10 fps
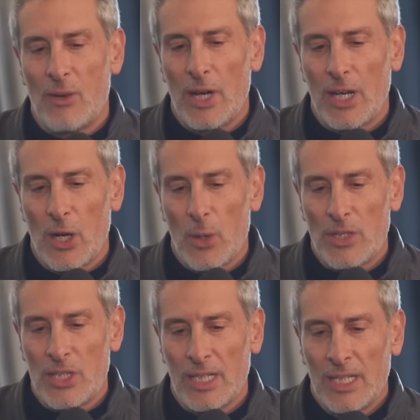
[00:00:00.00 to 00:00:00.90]
very
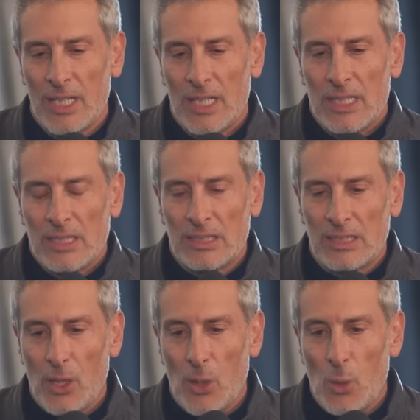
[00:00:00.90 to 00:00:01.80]
encouraging.
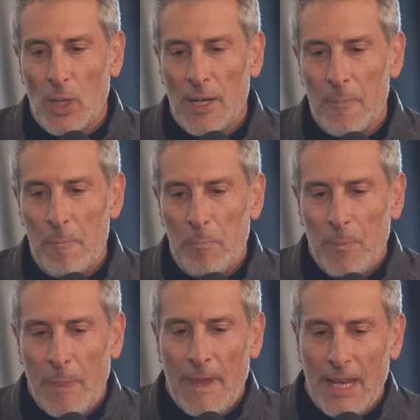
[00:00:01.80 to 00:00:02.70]
So
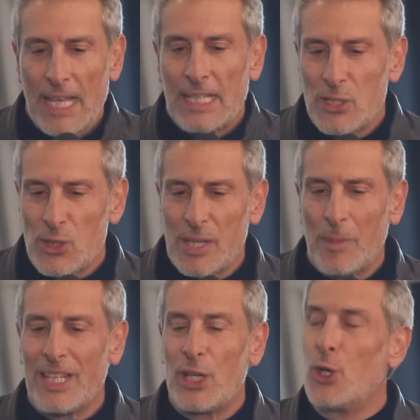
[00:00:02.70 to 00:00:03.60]
again, these are some
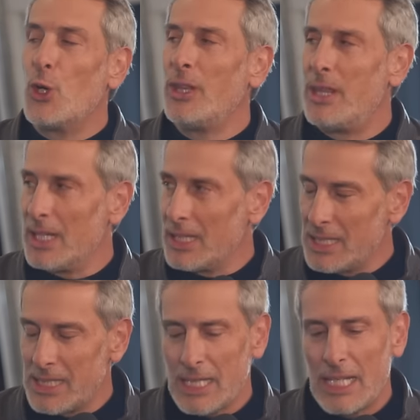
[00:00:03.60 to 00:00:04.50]
of the good
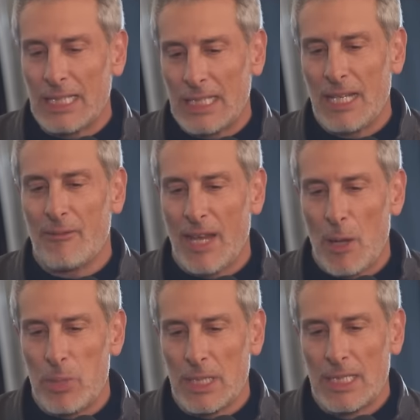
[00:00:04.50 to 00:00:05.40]
things that have
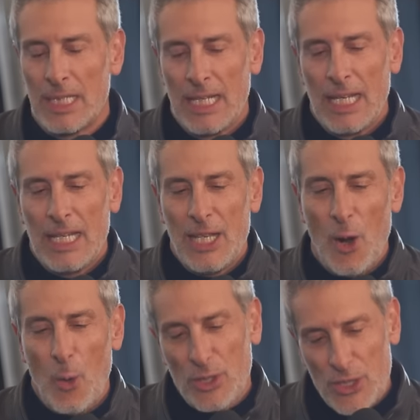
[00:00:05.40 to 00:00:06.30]
happened. You
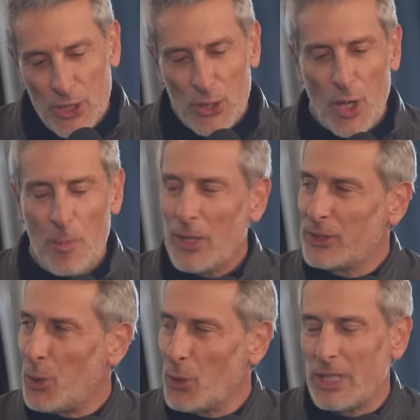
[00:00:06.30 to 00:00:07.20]
know, you talk
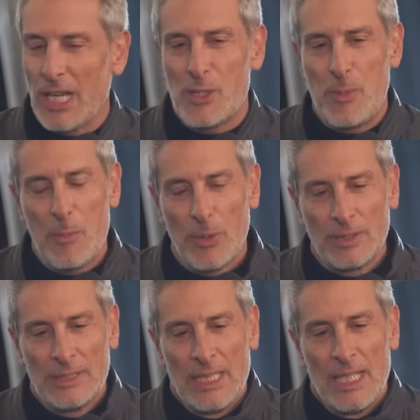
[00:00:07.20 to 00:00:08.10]
about Orthodox
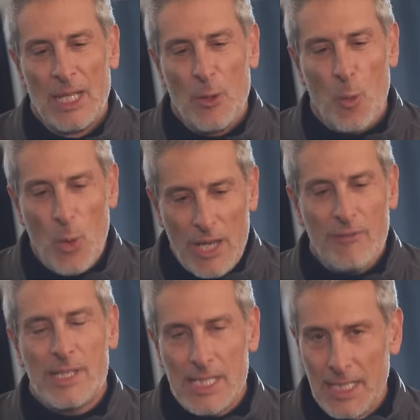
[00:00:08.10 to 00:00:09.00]
people. We
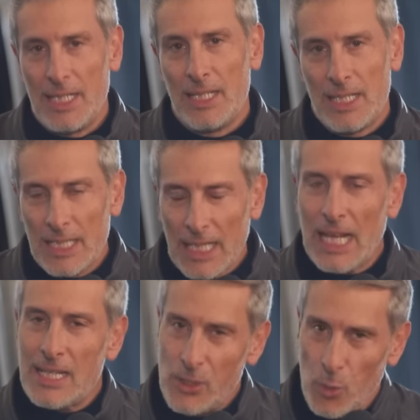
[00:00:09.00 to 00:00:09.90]
have seen in the
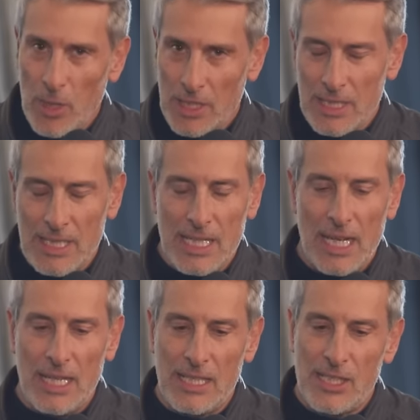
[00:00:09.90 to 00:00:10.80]
last 2 months a